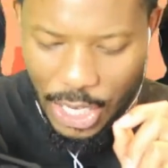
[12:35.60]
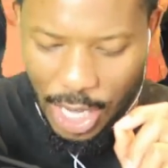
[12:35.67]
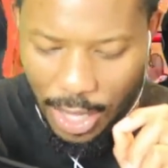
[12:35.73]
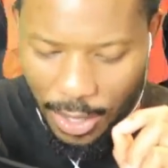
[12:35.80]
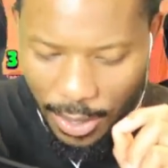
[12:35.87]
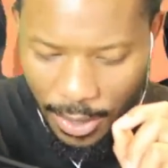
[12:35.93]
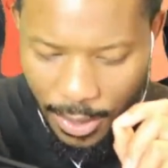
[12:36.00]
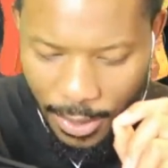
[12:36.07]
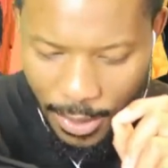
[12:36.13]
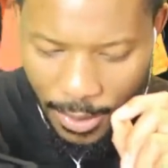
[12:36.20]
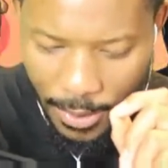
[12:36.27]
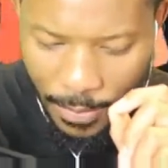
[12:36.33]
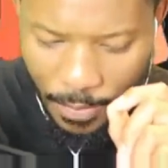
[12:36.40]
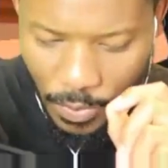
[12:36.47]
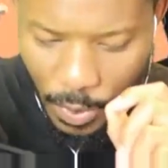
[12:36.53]
other.
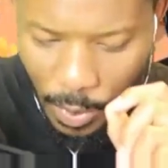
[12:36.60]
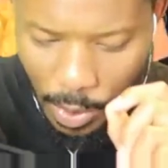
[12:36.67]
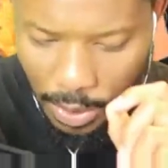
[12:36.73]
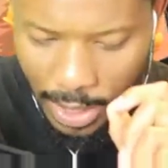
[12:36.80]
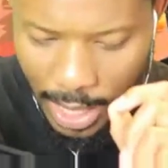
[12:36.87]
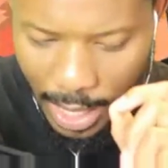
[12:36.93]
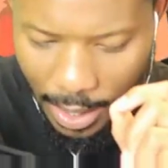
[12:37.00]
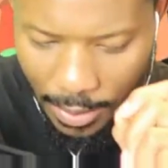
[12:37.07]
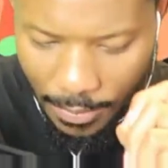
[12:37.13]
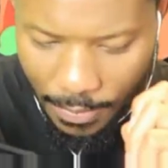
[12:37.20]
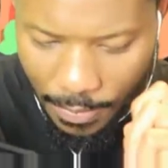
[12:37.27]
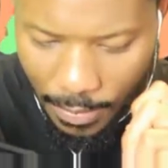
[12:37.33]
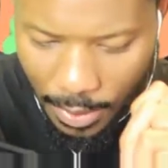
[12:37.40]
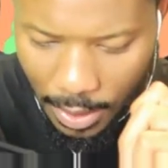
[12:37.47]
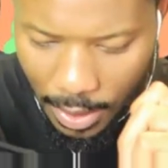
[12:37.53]
We'll see.
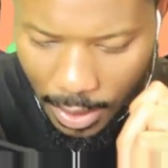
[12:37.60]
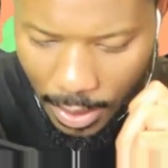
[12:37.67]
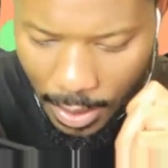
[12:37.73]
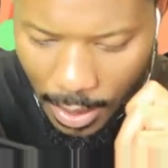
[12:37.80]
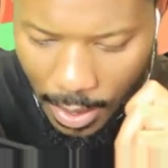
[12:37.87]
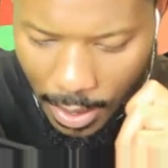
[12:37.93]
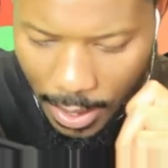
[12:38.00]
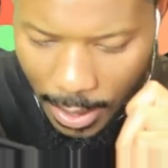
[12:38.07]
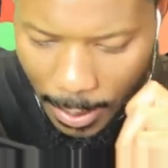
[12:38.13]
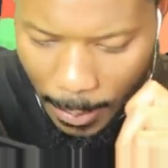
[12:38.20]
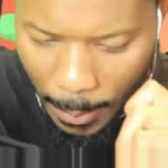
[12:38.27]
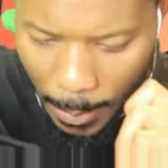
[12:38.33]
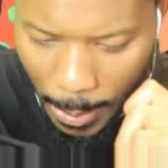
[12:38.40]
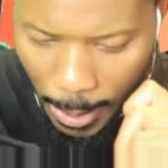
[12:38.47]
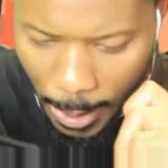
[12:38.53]
All right.
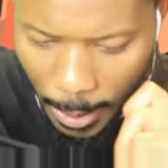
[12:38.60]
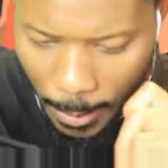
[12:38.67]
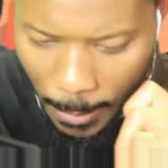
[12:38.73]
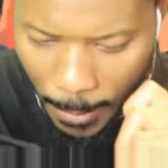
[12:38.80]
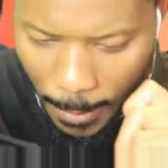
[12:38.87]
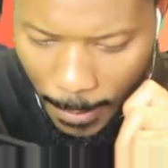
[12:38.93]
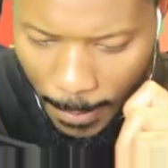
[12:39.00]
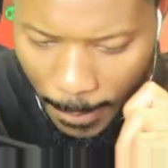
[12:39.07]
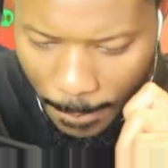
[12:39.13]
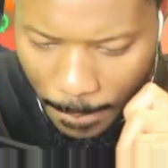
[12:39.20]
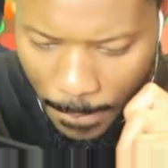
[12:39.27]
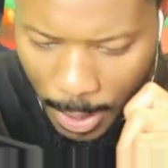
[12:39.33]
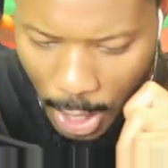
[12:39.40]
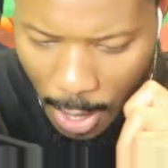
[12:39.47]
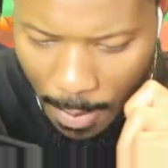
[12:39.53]
Uh oh.
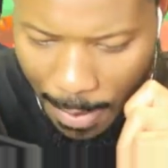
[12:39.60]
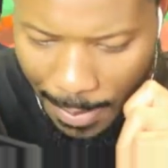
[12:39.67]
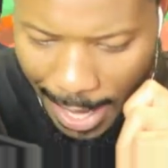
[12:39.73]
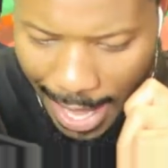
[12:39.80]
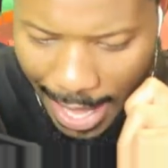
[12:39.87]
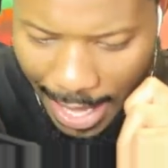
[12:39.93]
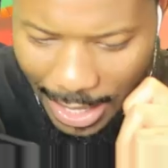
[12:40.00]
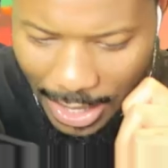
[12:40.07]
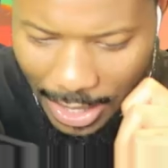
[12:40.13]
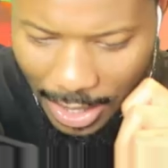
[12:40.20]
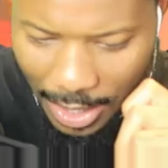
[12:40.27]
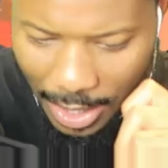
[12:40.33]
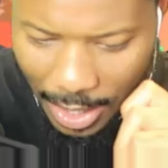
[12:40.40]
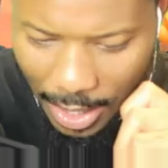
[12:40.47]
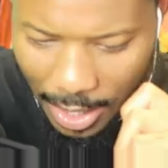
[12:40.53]
Kirby blast.
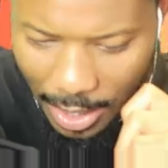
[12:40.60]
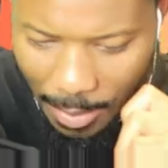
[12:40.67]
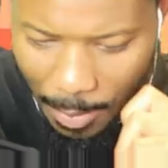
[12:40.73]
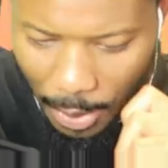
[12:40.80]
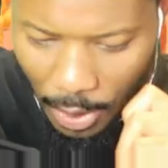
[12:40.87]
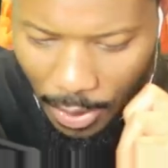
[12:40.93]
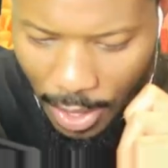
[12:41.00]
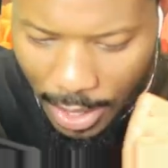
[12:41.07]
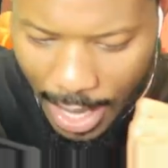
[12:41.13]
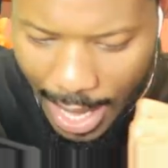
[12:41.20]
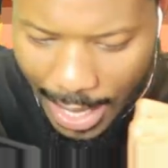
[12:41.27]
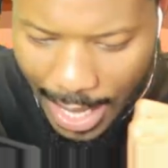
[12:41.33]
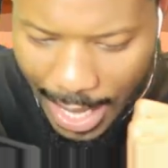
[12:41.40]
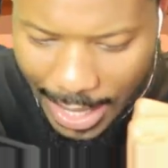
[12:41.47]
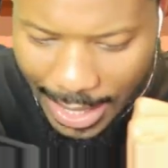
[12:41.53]
Put on the
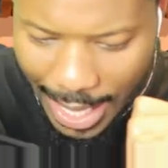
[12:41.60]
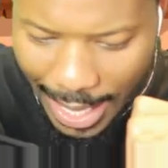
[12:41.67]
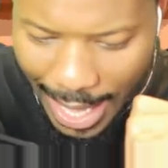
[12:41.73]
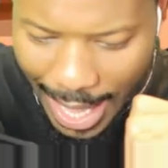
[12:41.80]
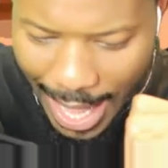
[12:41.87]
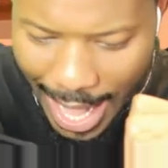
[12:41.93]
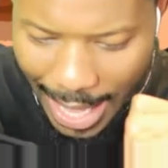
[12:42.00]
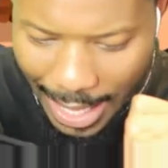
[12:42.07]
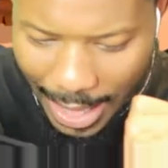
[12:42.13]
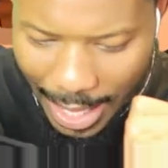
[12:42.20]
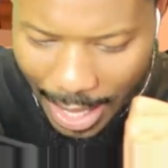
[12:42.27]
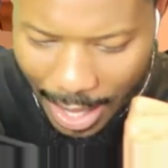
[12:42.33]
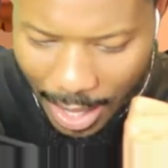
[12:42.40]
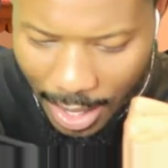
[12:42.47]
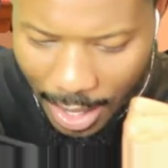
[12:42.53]
Nikes and got out of
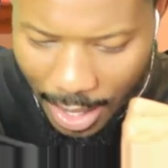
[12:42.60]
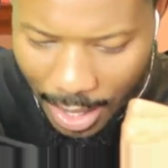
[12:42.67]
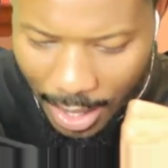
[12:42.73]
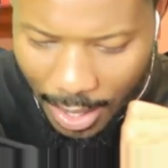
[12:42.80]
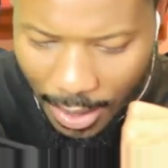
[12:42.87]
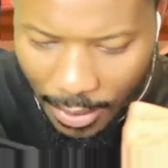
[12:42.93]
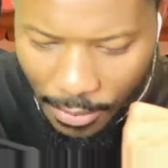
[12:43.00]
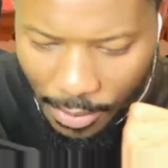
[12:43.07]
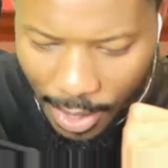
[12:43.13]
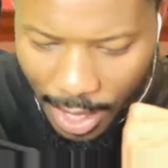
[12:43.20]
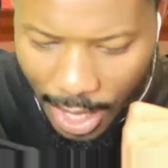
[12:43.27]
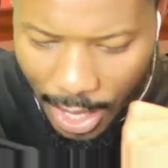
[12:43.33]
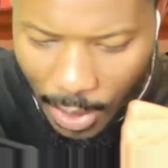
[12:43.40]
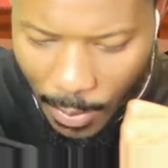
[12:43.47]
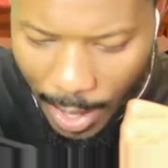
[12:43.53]
there
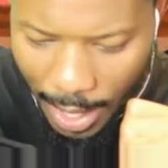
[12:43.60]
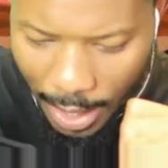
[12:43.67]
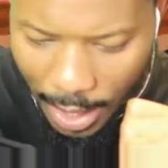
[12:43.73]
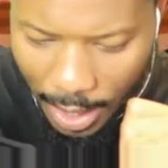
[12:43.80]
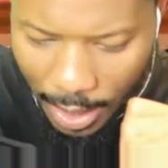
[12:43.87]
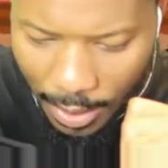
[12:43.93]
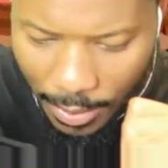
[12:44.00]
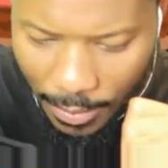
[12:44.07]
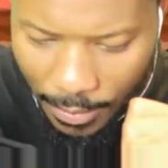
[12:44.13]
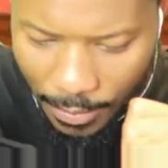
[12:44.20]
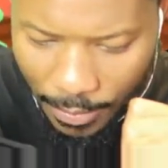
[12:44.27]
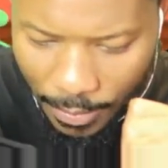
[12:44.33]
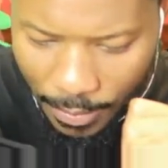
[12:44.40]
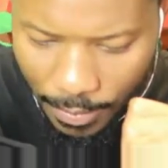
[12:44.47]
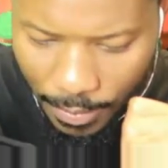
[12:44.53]
really quick.
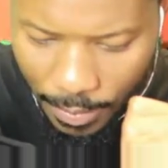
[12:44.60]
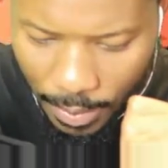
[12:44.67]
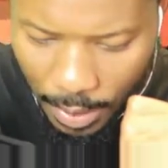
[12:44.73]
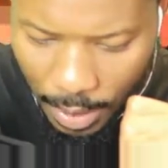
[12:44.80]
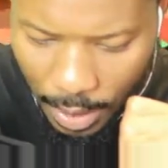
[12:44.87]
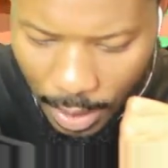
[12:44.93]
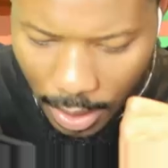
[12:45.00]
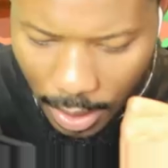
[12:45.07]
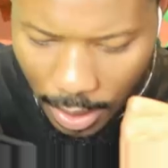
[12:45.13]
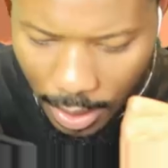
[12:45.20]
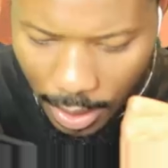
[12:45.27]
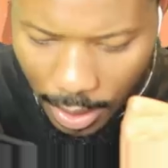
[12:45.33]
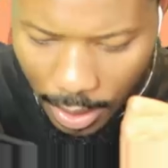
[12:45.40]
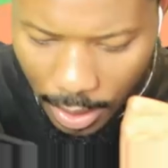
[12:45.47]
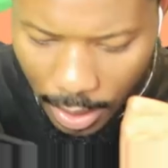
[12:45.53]
All
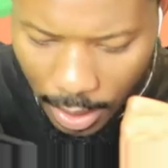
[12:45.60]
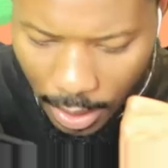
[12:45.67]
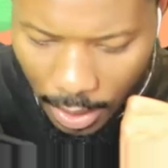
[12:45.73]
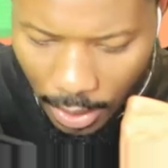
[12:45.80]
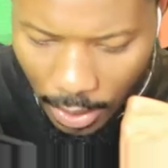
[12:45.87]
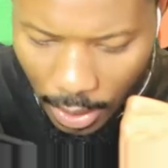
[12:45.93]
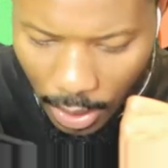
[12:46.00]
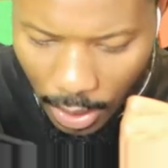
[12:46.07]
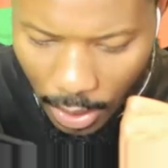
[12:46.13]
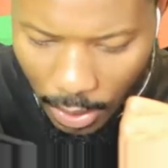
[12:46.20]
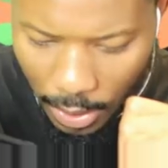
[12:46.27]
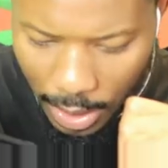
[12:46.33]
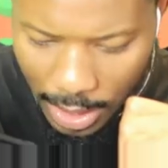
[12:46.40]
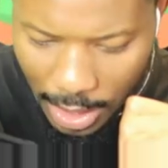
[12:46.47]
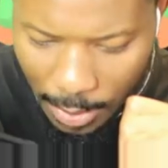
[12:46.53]
right. Uh oh.
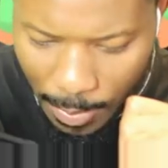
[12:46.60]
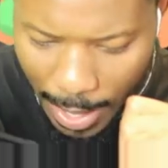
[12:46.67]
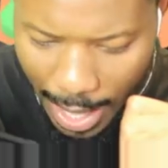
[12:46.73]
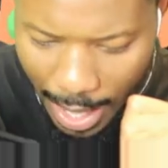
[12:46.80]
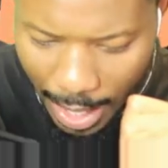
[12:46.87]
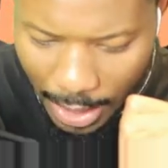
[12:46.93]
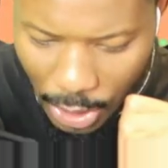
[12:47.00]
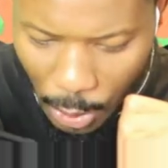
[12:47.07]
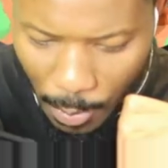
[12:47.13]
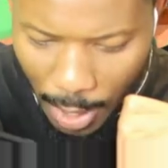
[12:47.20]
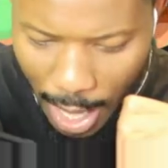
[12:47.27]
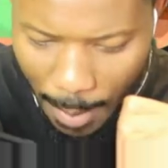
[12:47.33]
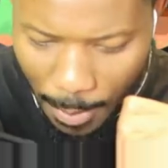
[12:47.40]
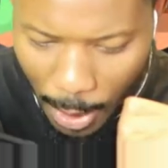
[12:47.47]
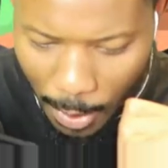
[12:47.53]
This is bad. Super
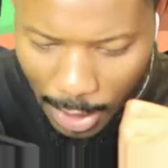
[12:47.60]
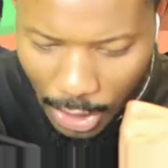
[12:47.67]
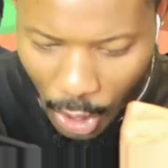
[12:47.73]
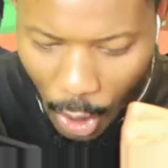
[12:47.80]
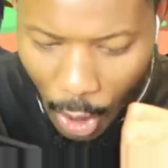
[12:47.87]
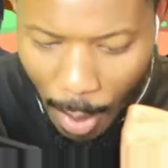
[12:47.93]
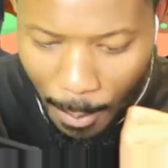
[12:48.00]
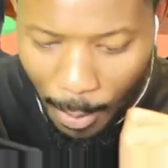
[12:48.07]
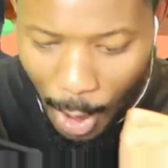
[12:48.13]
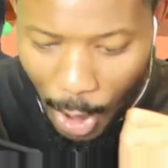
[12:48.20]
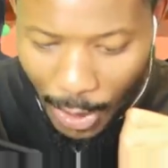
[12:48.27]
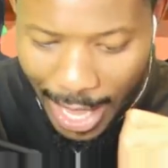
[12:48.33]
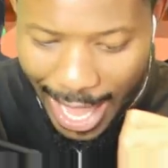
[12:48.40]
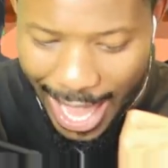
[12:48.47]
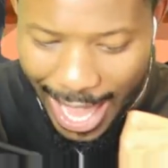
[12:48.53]
God Pro is on Brawl
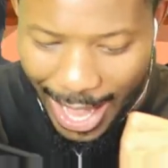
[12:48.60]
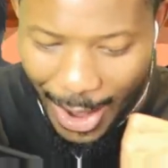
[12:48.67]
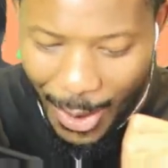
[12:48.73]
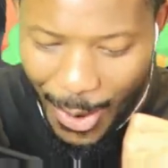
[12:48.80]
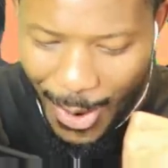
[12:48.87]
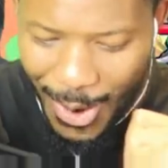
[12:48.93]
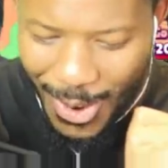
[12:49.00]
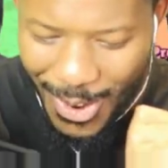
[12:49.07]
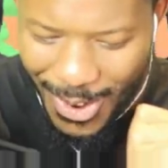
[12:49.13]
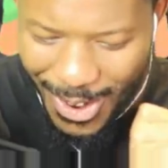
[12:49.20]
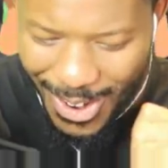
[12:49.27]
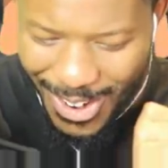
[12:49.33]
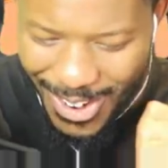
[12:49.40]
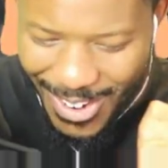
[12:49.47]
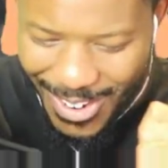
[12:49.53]
King.
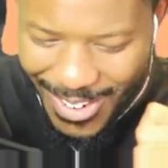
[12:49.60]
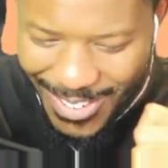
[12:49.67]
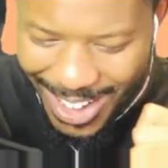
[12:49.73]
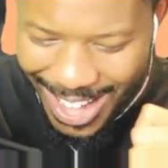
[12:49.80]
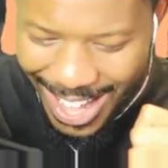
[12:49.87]
Ooh.